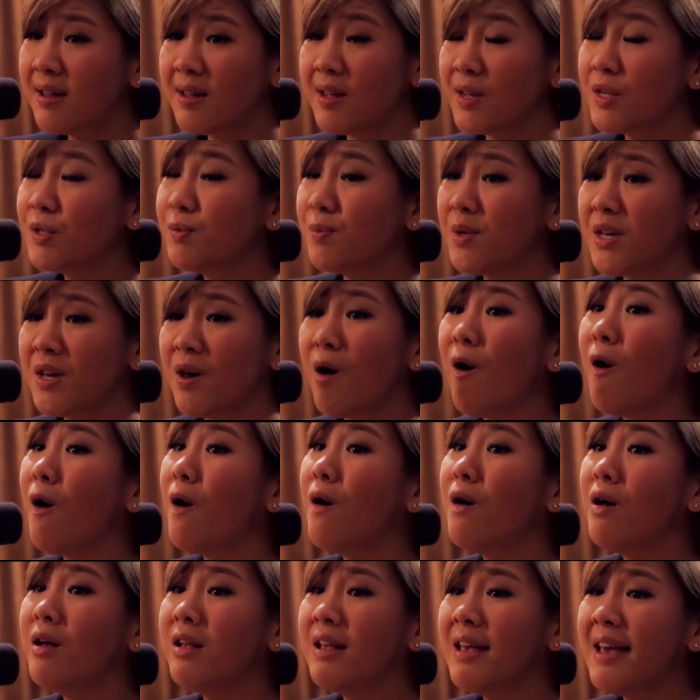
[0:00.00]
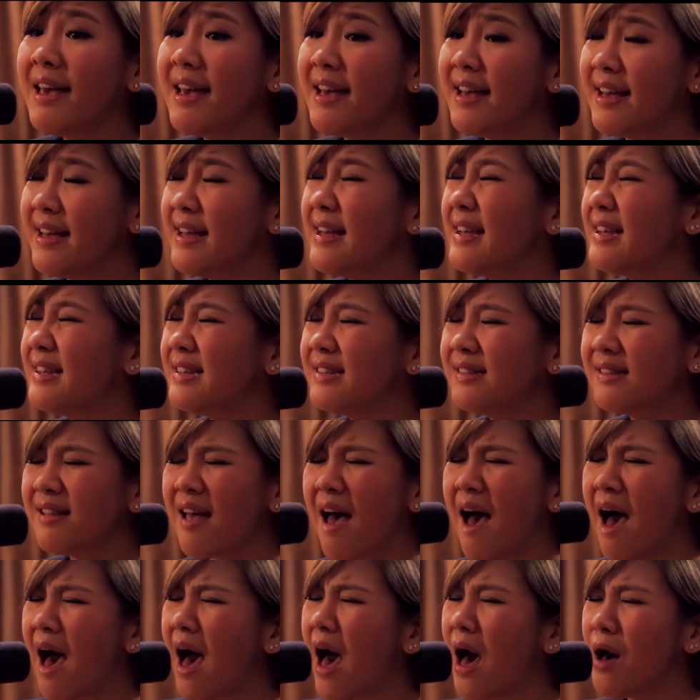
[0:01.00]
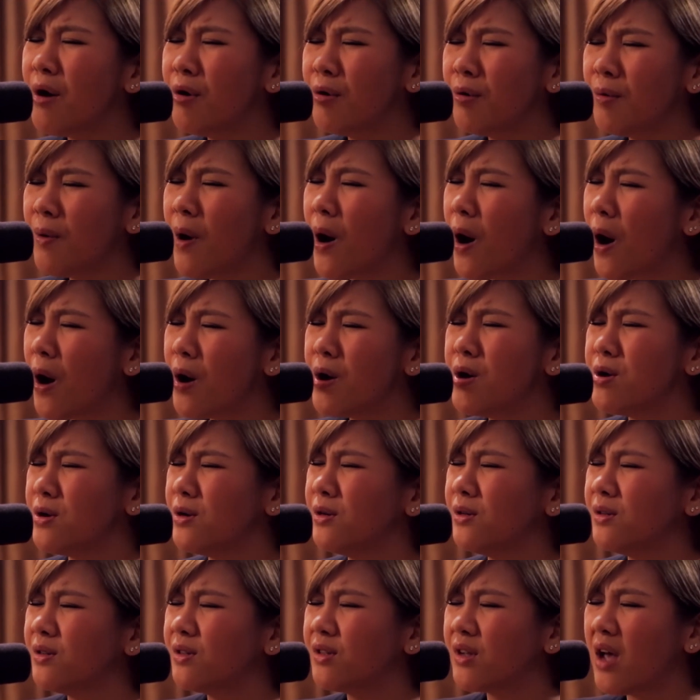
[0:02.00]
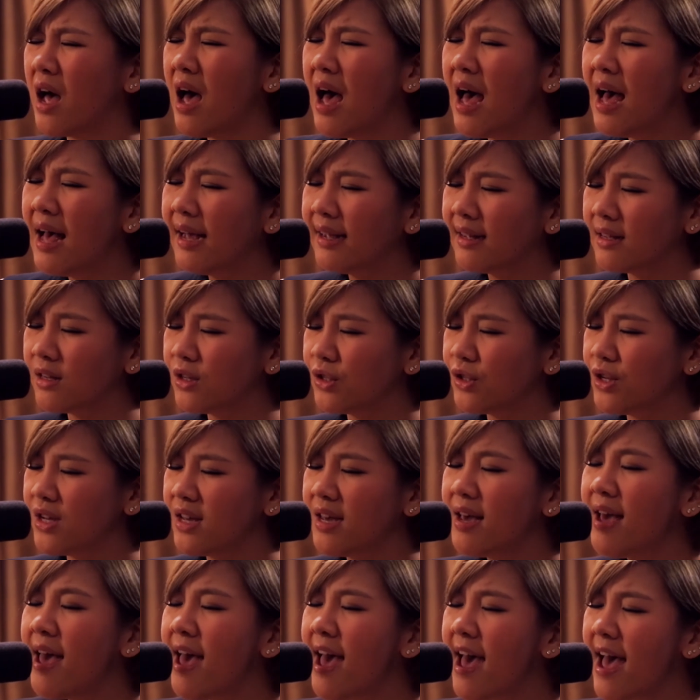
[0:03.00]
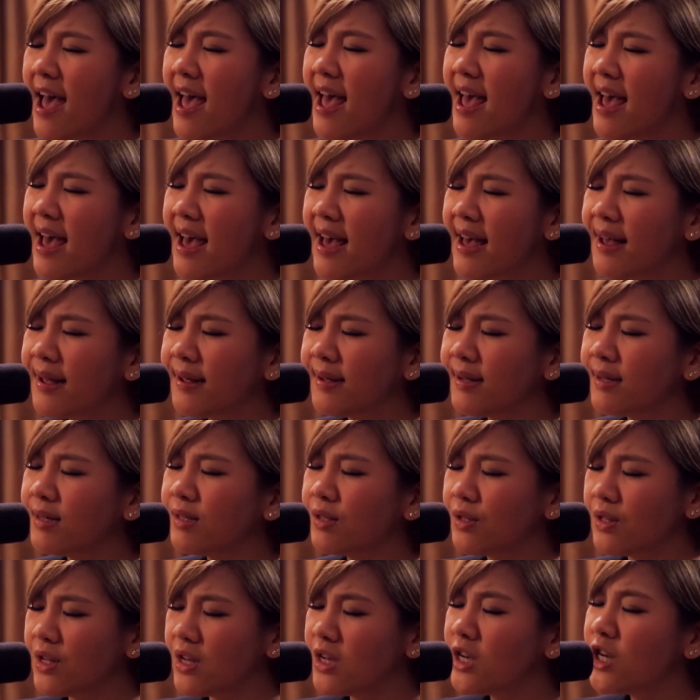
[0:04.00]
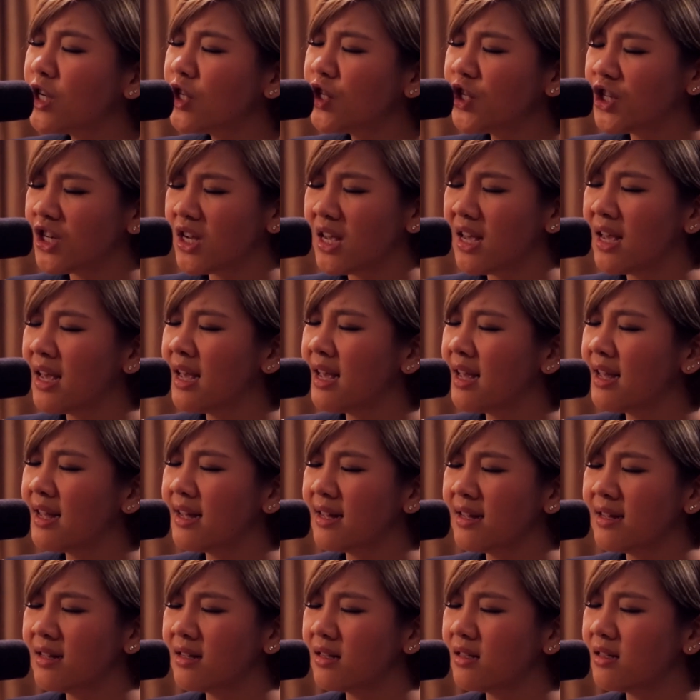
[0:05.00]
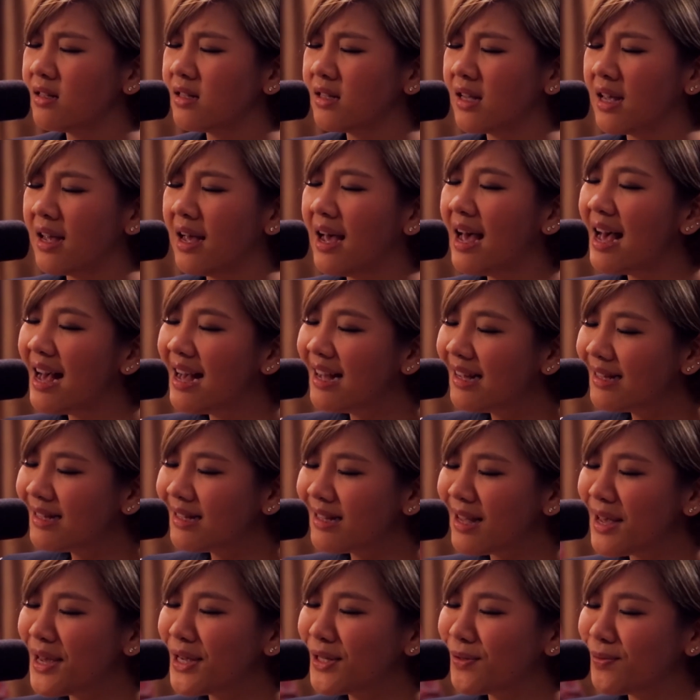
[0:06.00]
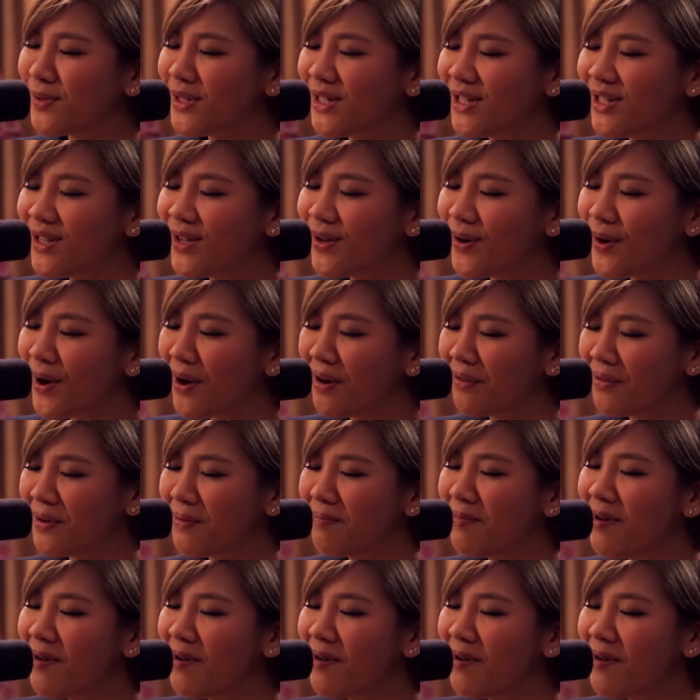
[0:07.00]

gives me all his hours, cause he has the chance. Takes me to every